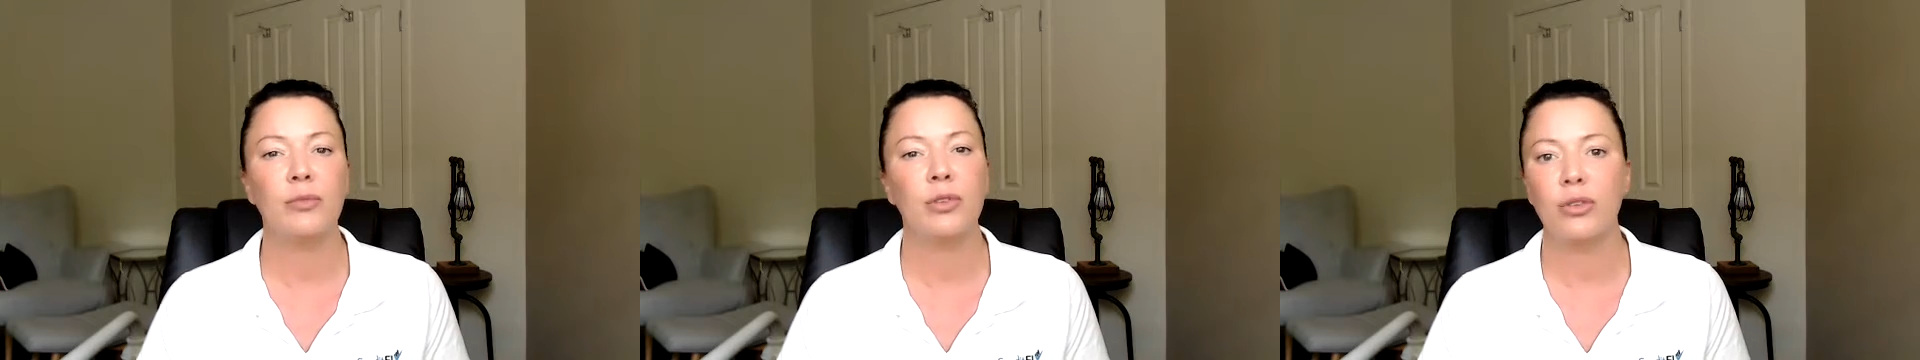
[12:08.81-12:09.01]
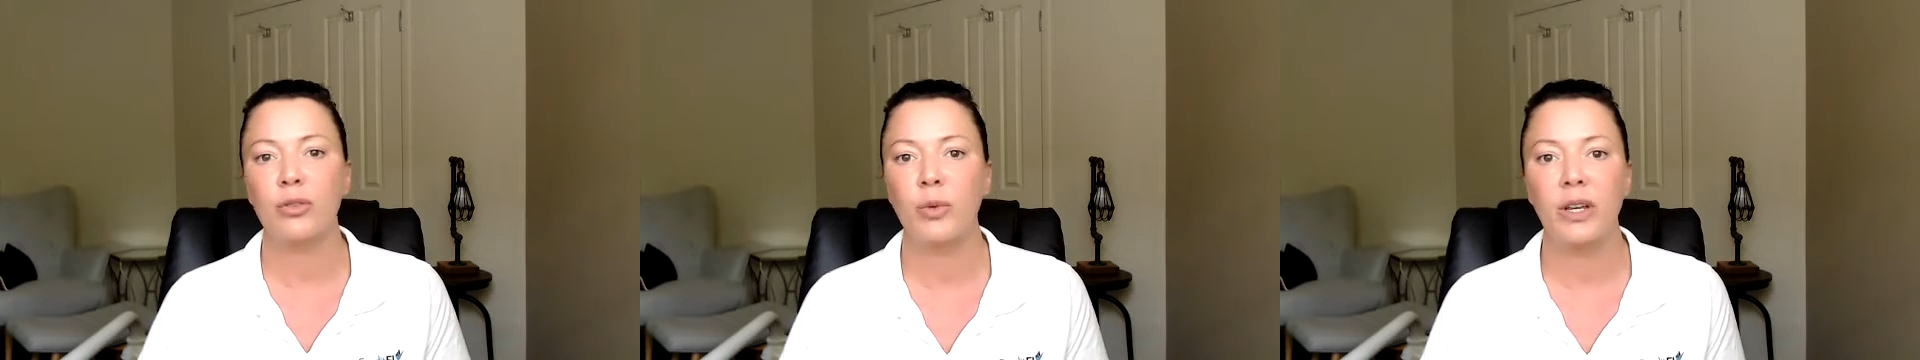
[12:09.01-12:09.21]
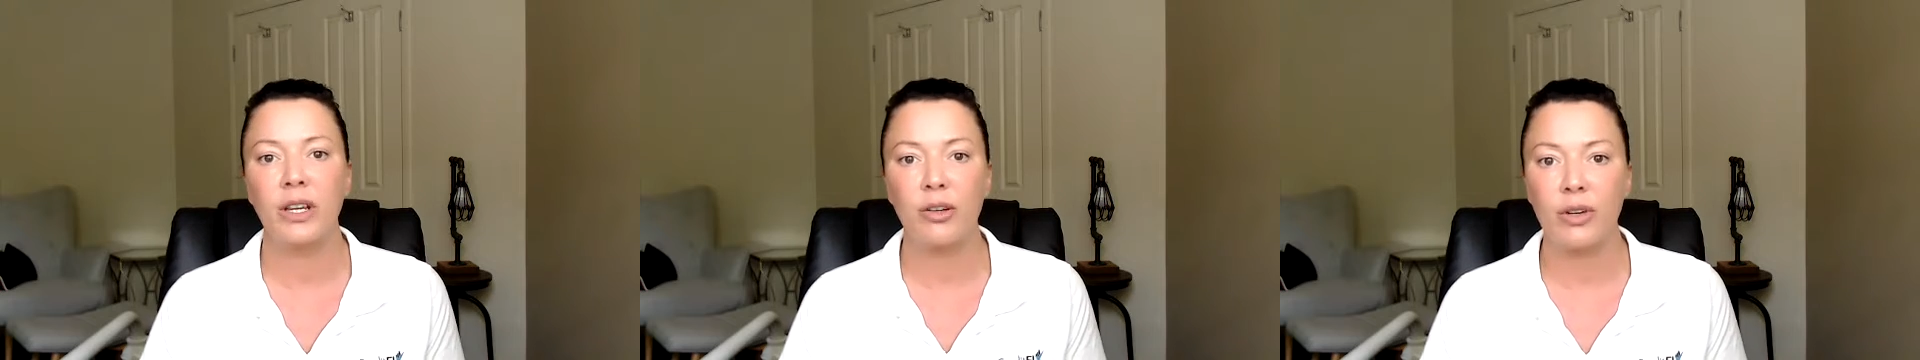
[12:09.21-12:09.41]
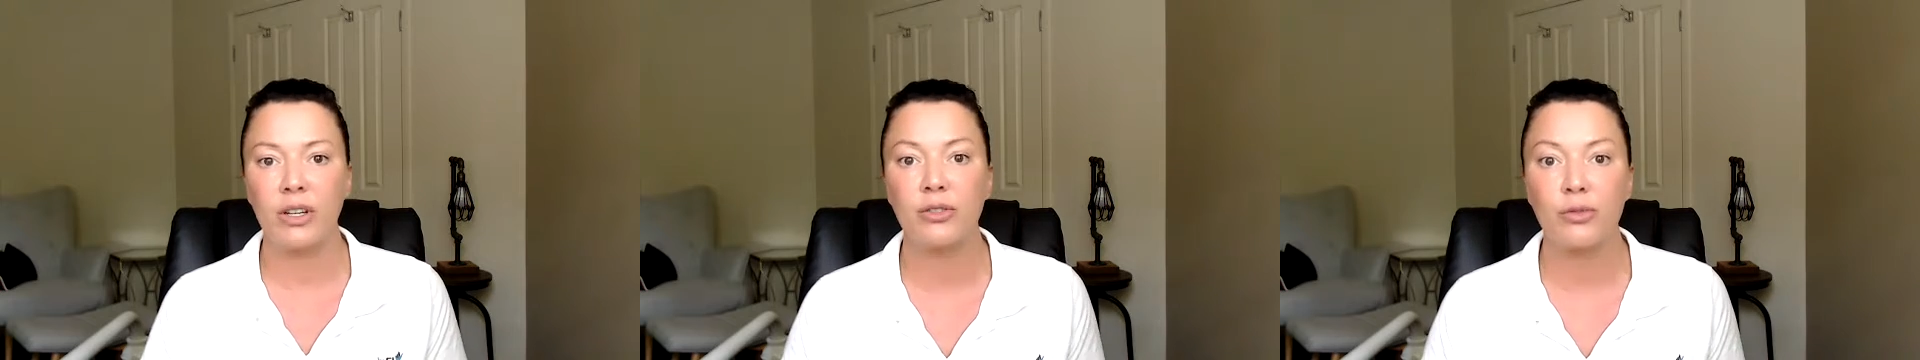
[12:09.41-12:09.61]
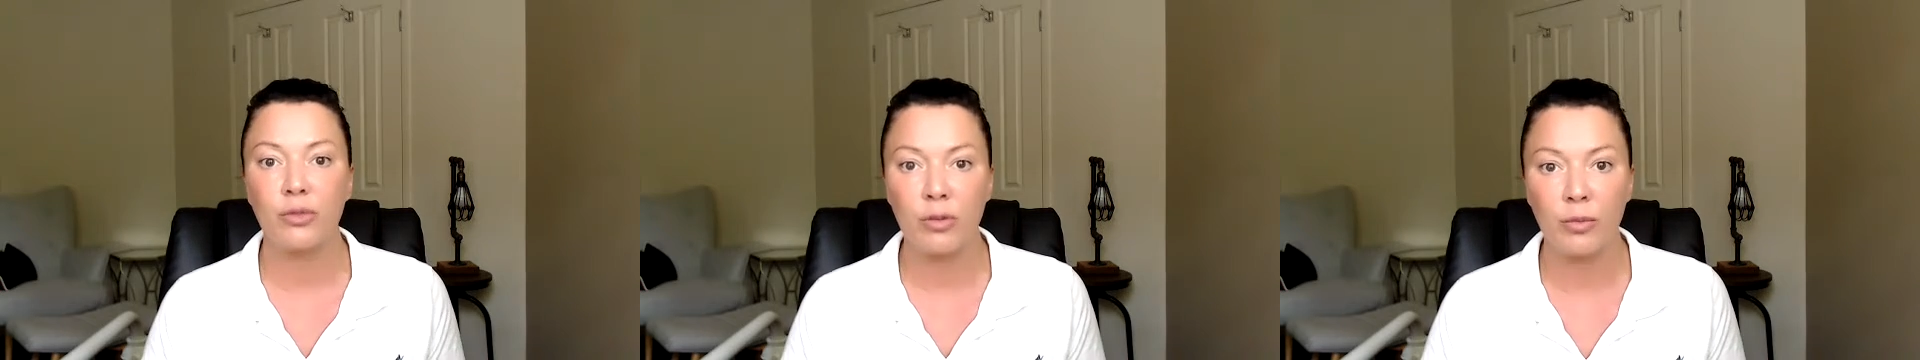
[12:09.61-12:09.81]
look, we agree
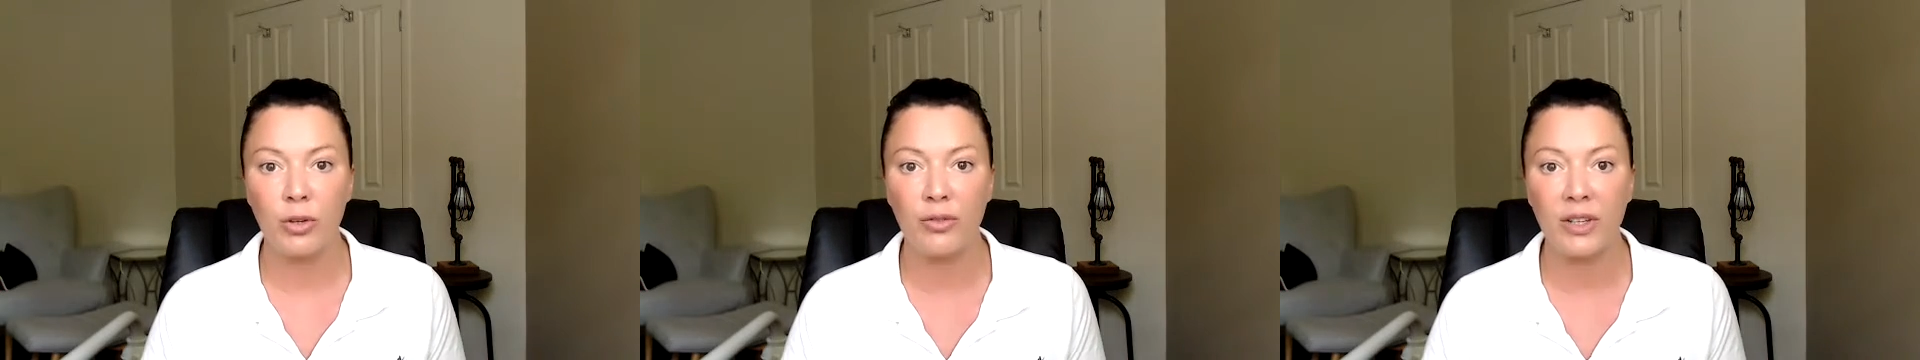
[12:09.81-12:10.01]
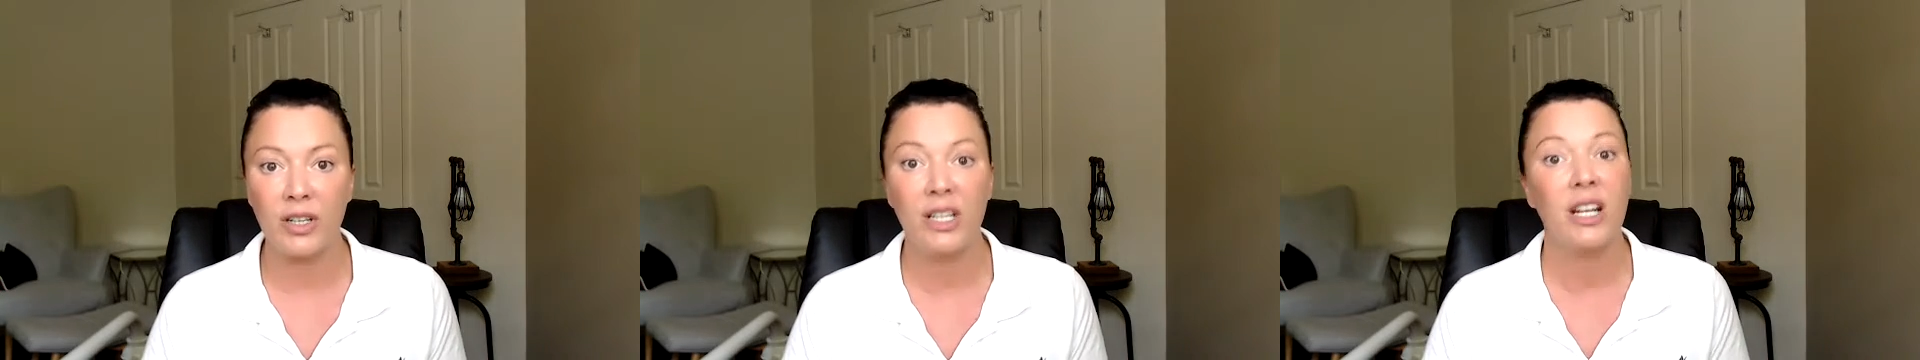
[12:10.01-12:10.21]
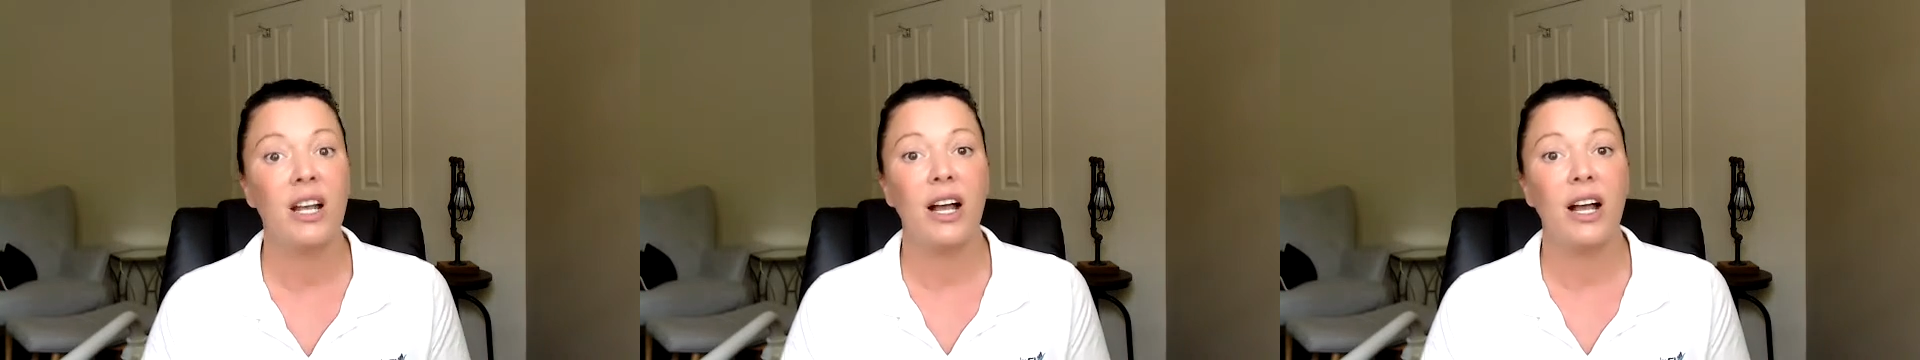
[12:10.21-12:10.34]
to remove it.